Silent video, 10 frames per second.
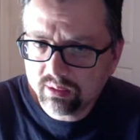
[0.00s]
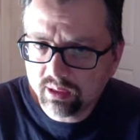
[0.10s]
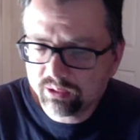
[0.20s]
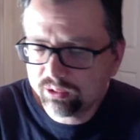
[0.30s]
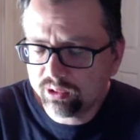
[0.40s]

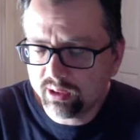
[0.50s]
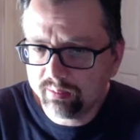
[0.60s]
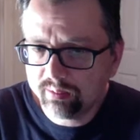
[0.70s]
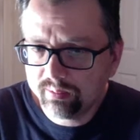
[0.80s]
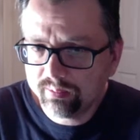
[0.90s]
under Trump,
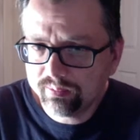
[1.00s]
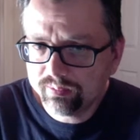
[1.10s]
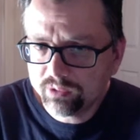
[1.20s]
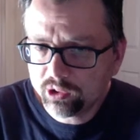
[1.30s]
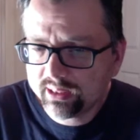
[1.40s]

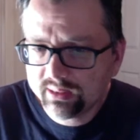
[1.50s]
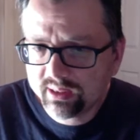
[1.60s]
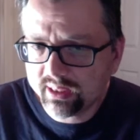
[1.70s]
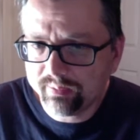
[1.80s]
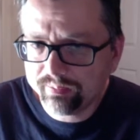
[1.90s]
so that's
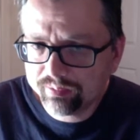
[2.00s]
it.